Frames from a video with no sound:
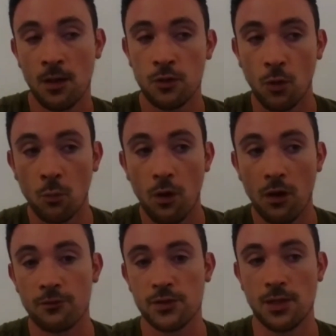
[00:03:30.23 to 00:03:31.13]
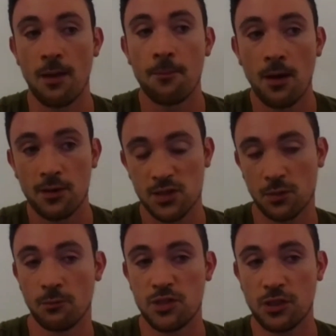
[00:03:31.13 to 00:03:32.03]
non-woven type
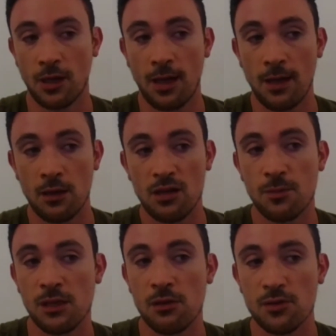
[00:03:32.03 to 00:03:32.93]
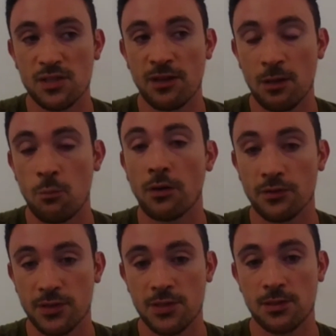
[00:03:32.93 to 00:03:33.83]
masks, which can only be used really
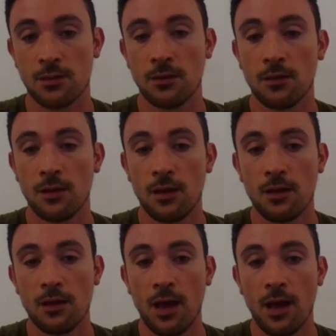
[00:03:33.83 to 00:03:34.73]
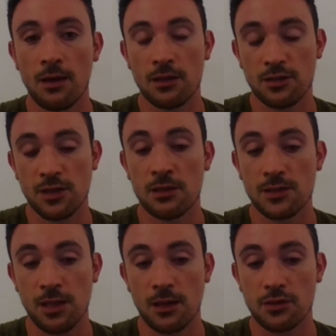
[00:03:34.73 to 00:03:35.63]
once as
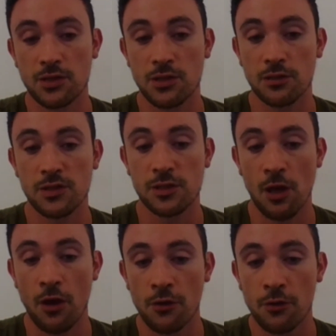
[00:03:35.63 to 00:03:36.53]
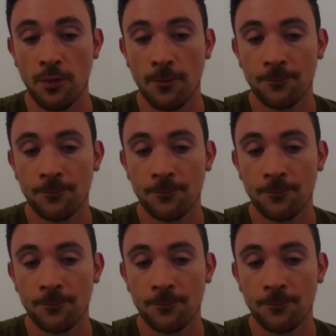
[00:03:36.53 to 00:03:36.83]
such. So